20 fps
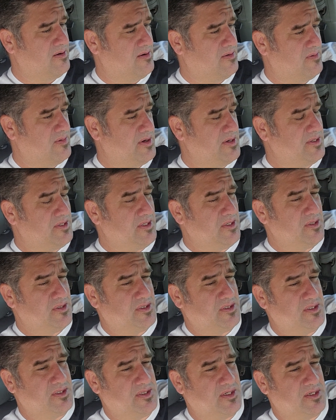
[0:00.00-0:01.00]

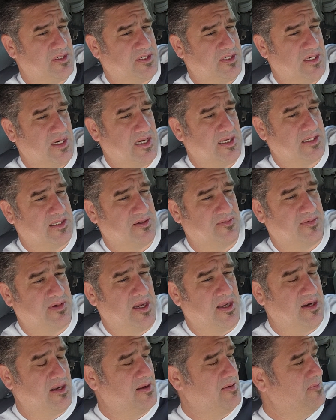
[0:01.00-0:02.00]
reduces your chance of
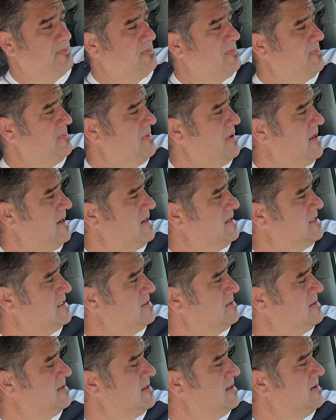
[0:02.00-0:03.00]
getting
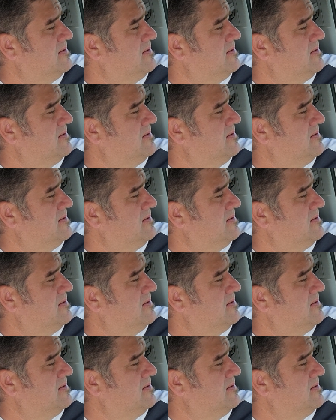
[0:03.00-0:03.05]
things